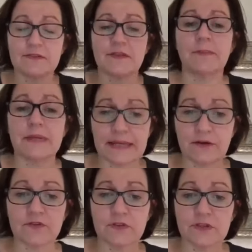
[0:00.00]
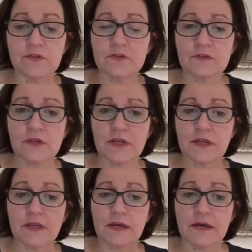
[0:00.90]
to somebody else's
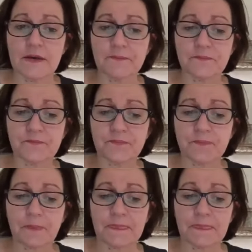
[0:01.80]
um,